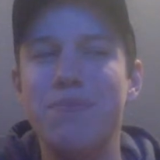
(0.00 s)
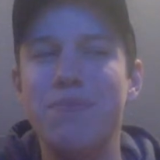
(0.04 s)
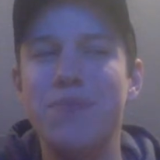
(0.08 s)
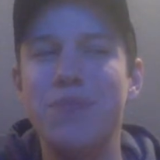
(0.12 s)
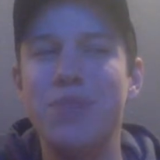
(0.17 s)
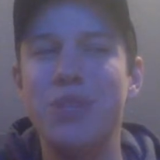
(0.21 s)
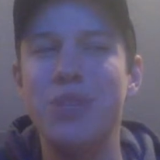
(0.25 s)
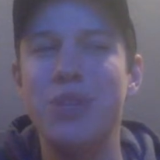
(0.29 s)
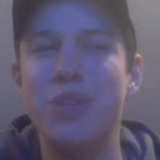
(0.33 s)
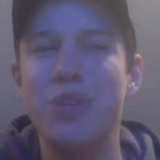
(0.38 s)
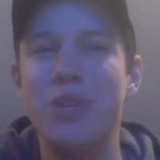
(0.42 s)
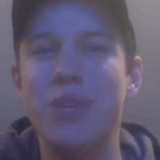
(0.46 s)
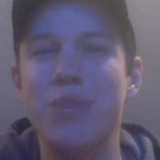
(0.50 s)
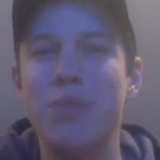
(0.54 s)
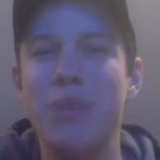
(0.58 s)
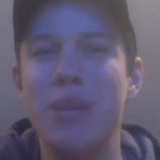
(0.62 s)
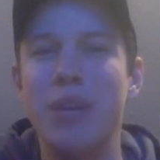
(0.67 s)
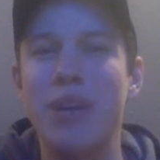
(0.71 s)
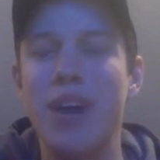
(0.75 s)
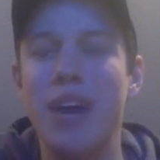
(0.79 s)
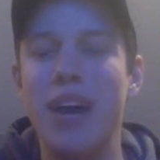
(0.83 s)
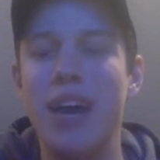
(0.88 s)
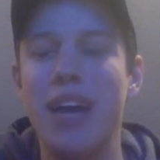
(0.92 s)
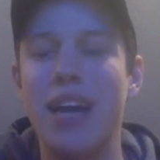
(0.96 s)
You could be
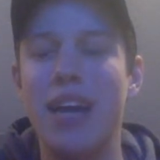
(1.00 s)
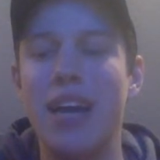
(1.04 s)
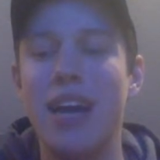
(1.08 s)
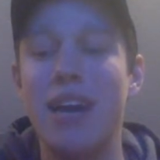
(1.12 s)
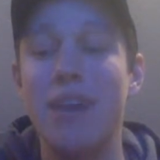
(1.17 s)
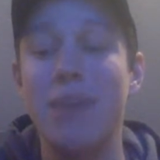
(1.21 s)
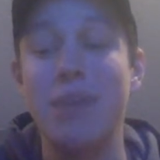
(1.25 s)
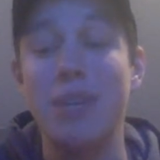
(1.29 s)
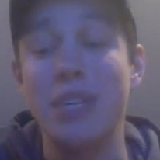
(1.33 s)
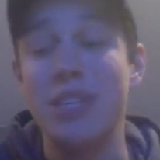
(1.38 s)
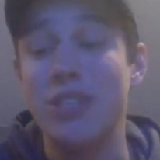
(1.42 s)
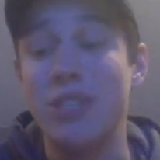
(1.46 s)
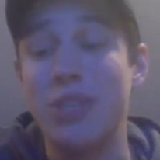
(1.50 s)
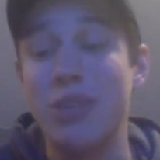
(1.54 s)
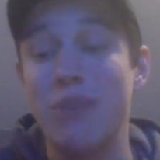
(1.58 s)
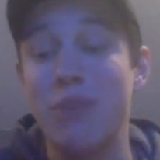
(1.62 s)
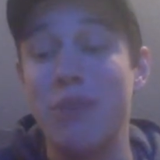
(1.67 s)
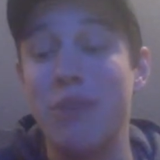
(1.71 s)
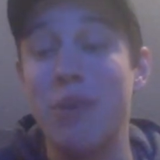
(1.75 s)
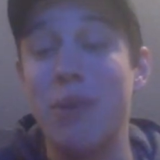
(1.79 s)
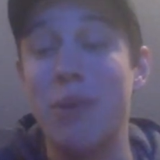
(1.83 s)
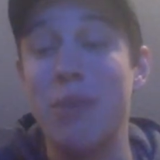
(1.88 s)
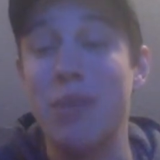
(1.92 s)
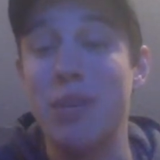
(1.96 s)
like, I'm going to serve
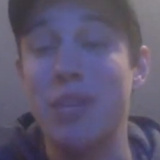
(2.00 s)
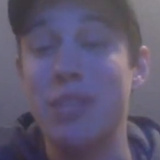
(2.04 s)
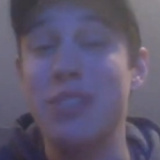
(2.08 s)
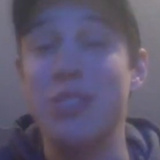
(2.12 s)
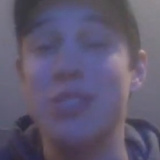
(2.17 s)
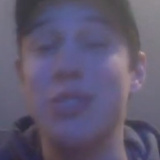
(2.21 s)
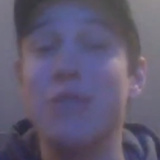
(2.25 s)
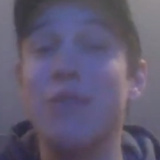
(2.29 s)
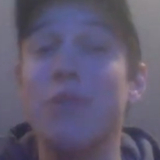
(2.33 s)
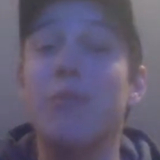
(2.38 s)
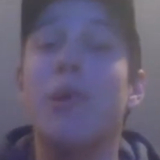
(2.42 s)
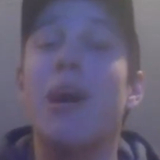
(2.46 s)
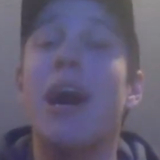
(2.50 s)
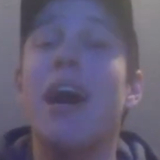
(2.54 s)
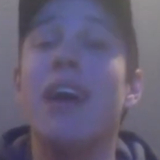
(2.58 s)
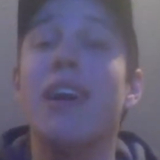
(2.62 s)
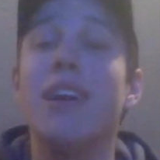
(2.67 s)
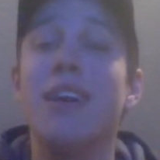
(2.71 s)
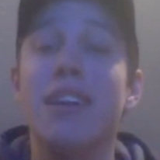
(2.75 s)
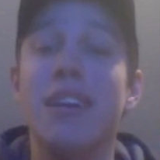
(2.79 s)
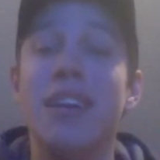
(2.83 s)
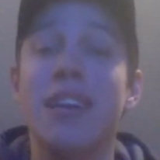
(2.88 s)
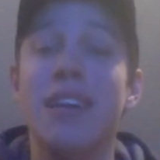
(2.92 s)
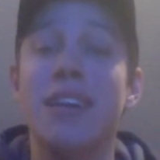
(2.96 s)
them up on a silver
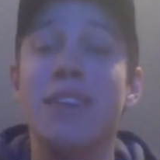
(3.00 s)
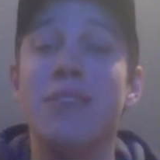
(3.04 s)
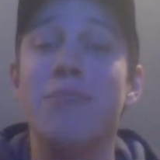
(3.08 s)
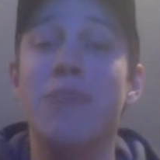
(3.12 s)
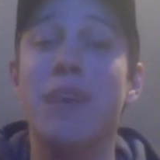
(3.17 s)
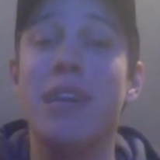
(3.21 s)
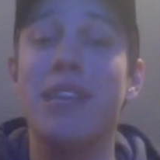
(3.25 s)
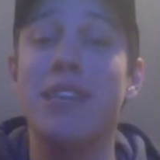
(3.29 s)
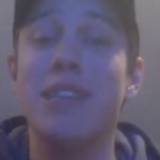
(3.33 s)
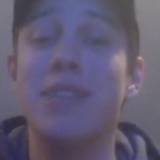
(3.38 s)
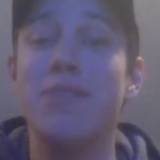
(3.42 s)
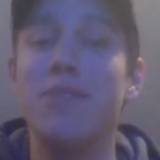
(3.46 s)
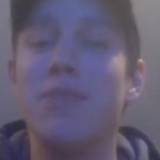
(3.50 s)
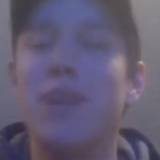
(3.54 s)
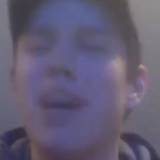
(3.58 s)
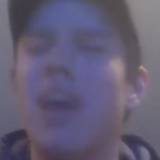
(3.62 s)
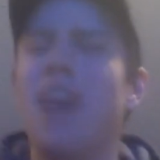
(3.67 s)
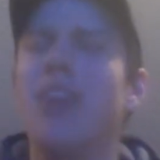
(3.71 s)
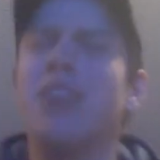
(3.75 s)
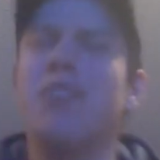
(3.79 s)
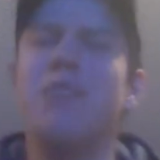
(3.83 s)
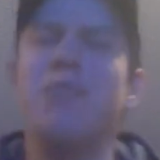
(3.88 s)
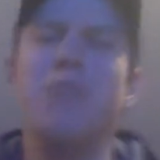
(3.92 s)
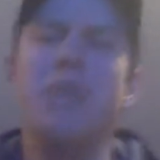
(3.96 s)
platter and make them
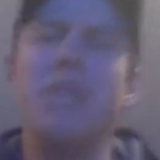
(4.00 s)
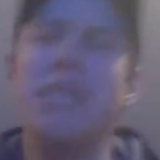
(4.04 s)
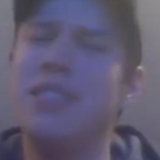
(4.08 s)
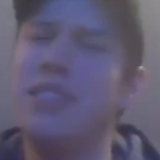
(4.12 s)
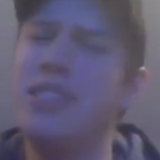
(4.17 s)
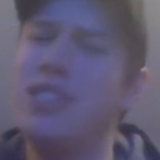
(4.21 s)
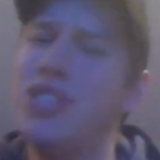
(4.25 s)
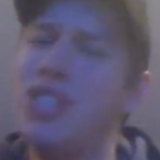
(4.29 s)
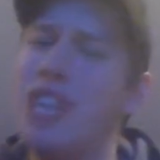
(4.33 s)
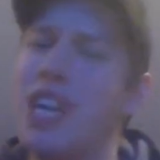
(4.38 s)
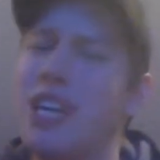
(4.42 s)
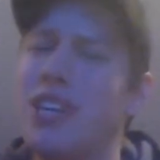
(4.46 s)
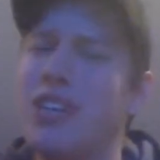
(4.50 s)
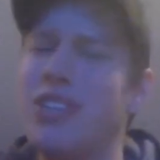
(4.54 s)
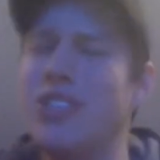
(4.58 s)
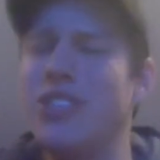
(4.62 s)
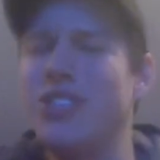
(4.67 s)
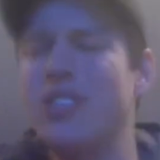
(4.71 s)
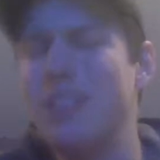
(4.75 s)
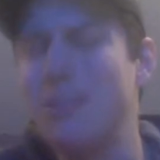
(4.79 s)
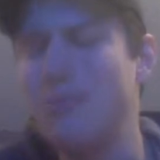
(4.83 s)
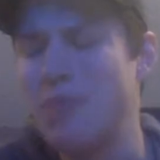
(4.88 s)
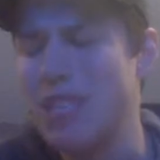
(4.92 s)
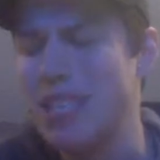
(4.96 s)
not compete in this challenge
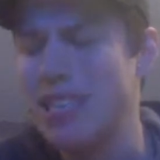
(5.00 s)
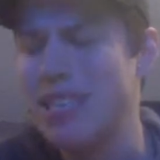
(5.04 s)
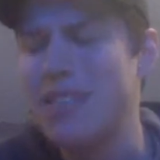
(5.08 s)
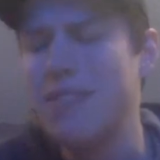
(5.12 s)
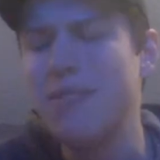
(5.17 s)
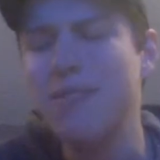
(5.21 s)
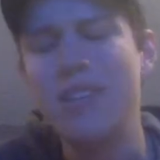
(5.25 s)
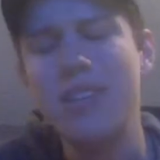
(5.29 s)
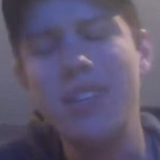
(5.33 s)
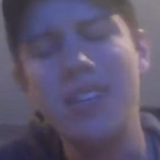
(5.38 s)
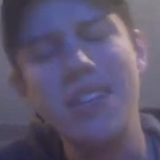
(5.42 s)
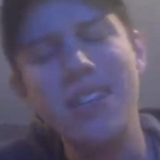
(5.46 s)
or something.